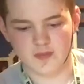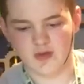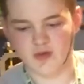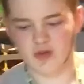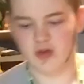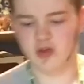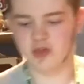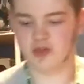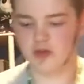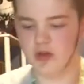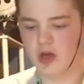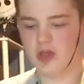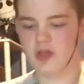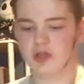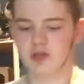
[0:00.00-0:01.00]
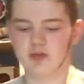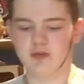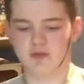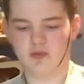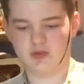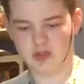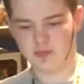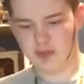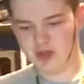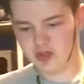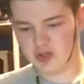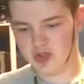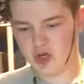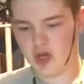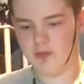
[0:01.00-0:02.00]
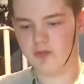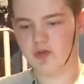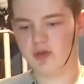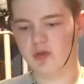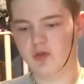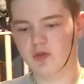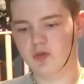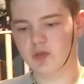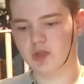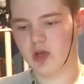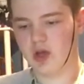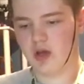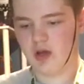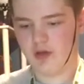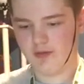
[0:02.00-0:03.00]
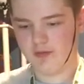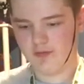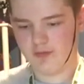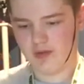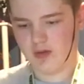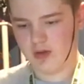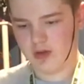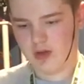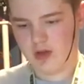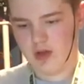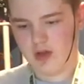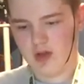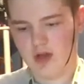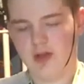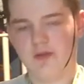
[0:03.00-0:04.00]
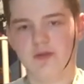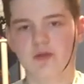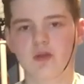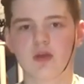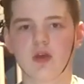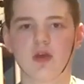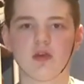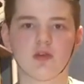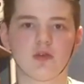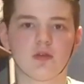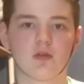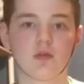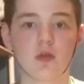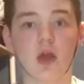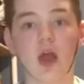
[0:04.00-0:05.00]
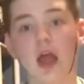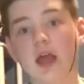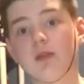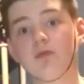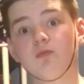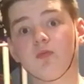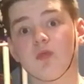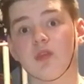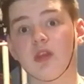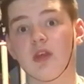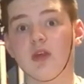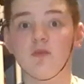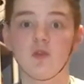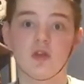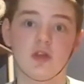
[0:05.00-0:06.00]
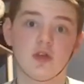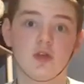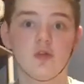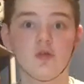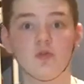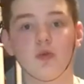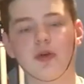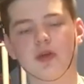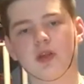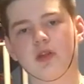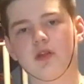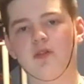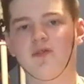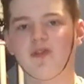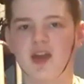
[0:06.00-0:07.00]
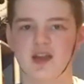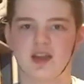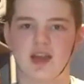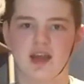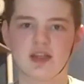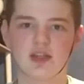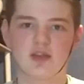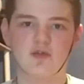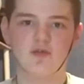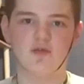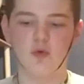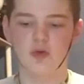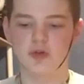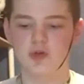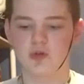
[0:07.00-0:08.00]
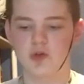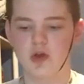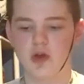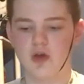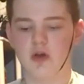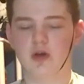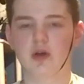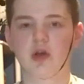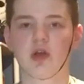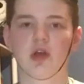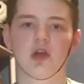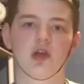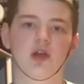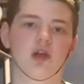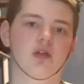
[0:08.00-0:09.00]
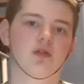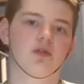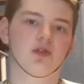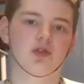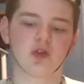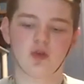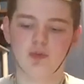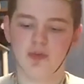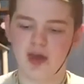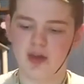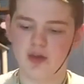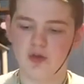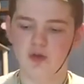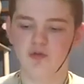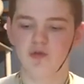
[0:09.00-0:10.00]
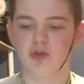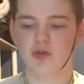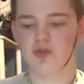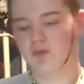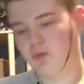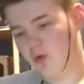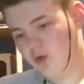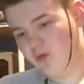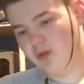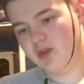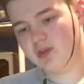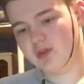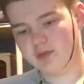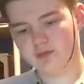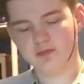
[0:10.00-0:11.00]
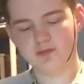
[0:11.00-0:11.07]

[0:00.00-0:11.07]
we also got some Space Jam 2 stuff, and the MCU bringing the Fantastic Four to their cinematic universe and movies.